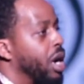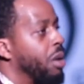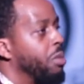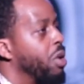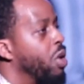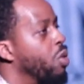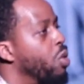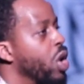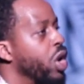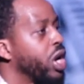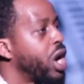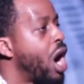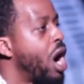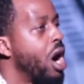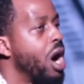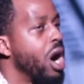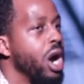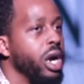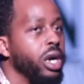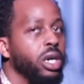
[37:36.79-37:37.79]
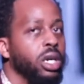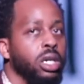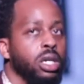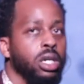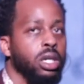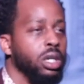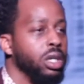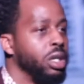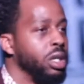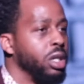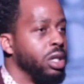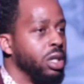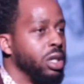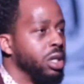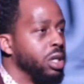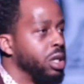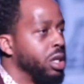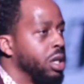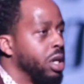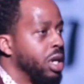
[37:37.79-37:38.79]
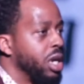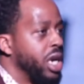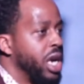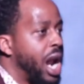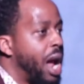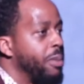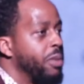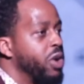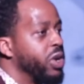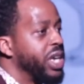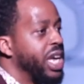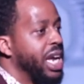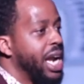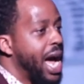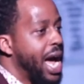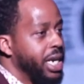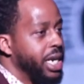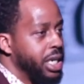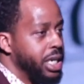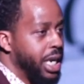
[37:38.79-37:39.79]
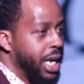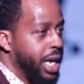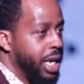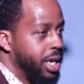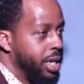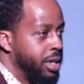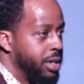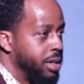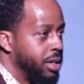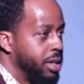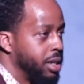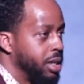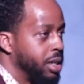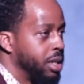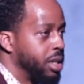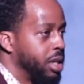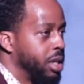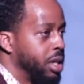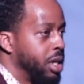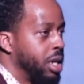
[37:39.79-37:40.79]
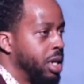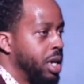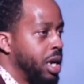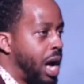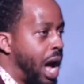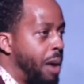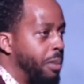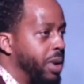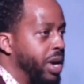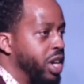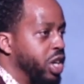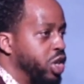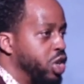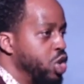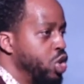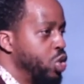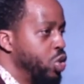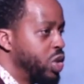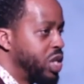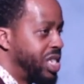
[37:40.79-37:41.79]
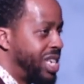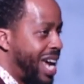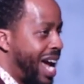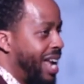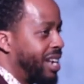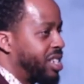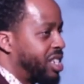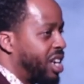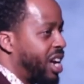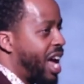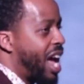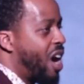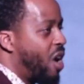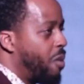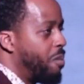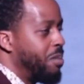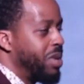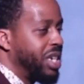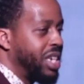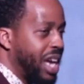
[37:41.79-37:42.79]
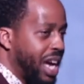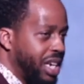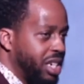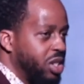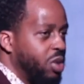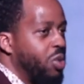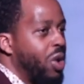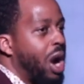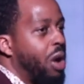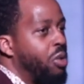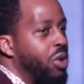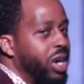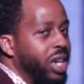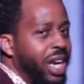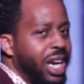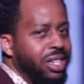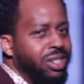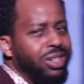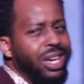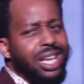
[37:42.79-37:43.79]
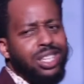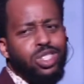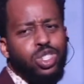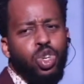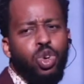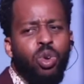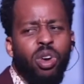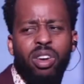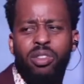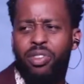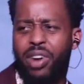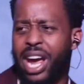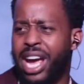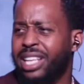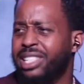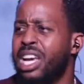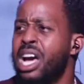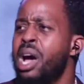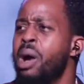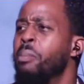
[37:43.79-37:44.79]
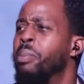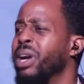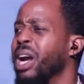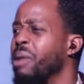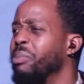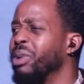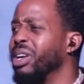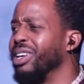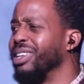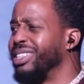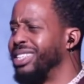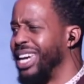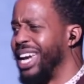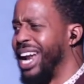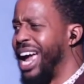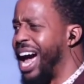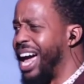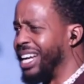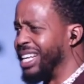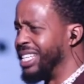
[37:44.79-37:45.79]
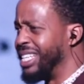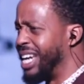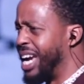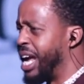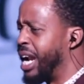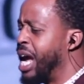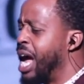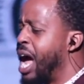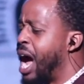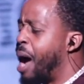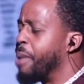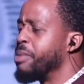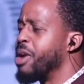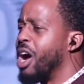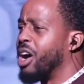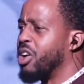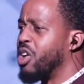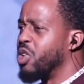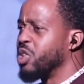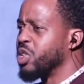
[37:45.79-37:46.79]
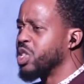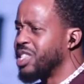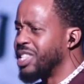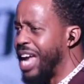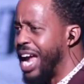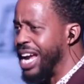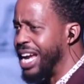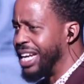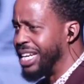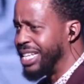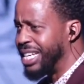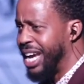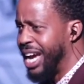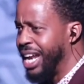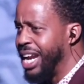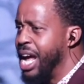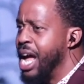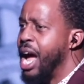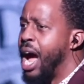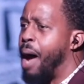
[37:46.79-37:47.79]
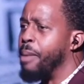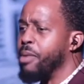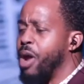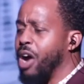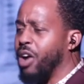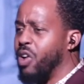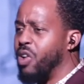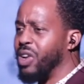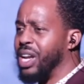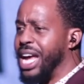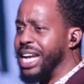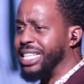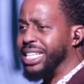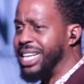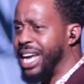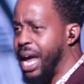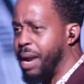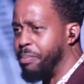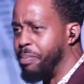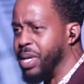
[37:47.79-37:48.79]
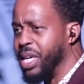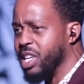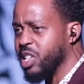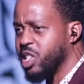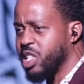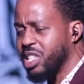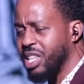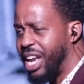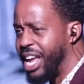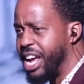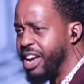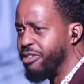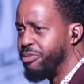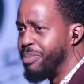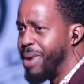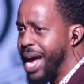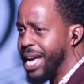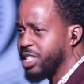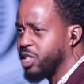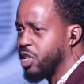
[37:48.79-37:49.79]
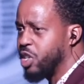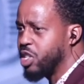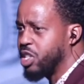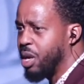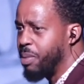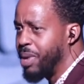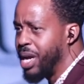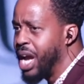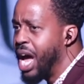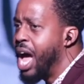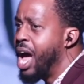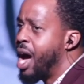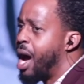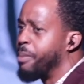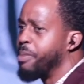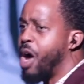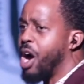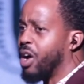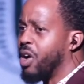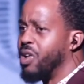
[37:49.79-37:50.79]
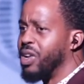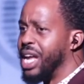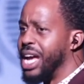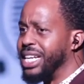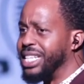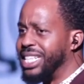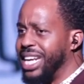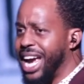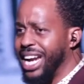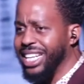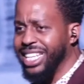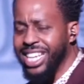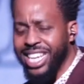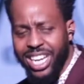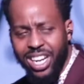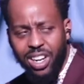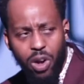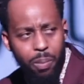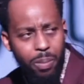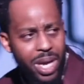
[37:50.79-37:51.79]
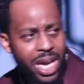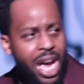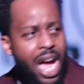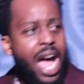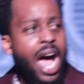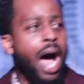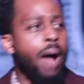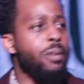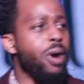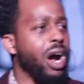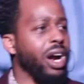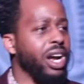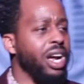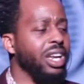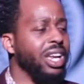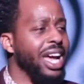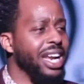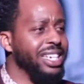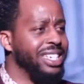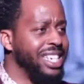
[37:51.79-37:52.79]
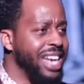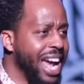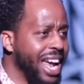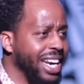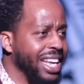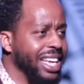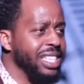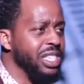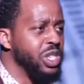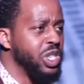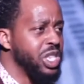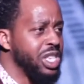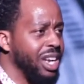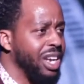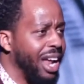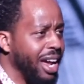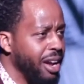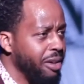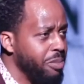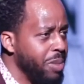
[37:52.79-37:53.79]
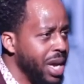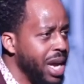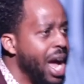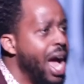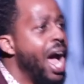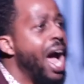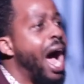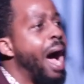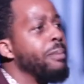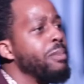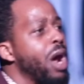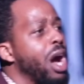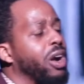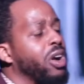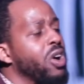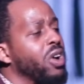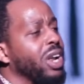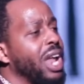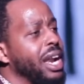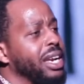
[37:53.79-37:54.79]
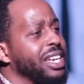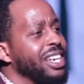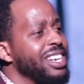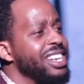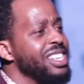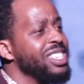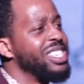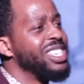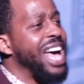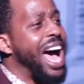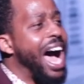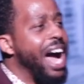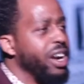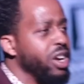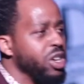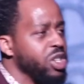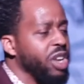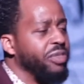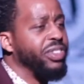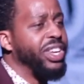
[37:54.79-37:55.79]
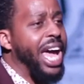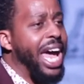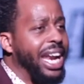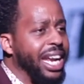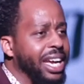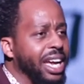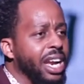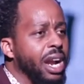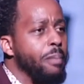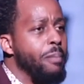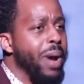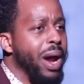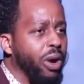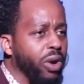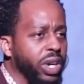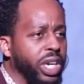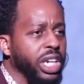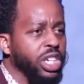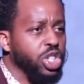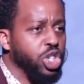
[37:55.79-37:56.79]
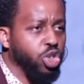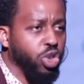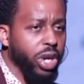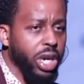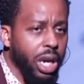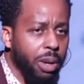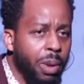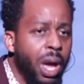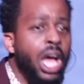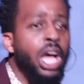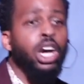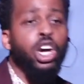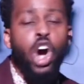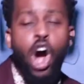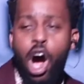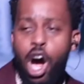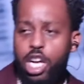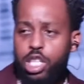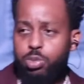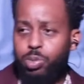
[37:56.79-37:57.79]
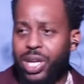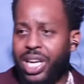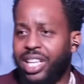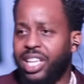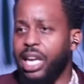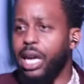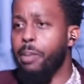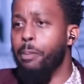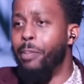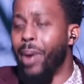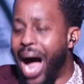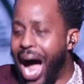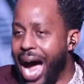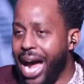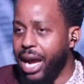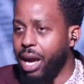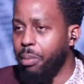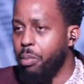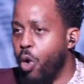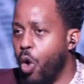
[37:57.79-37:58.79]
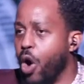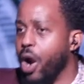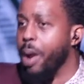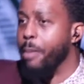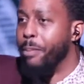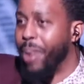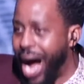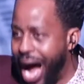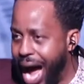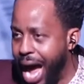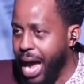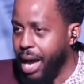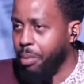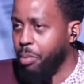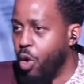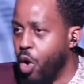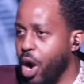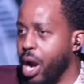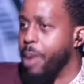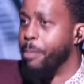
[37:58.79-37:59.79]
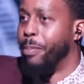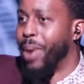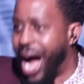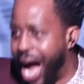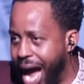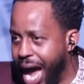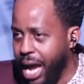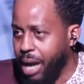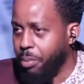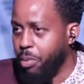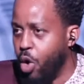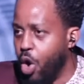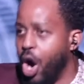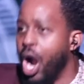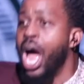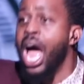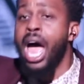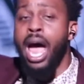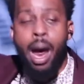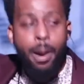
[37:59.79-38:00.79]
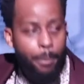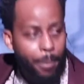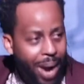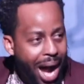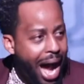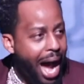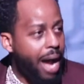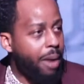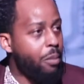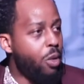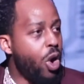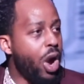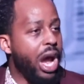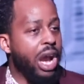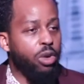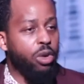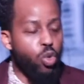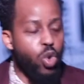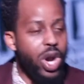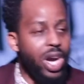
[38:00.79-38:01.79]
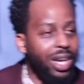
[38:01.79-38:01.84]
I'm going to work hard, and I'm going to get out of debt. I'm going to use debt to help me get to where I want to get to. That's too advanced, but I'm going to get out of debt. I'm not going to stay in debt. I'm not going to let debt be a slave master to me. I'm not going to let debt kill me. I'm not going to let debt enslave me. I'm not going to let the desires of getting an American dream cause me to keep buying more and buying more and buying more and buying more and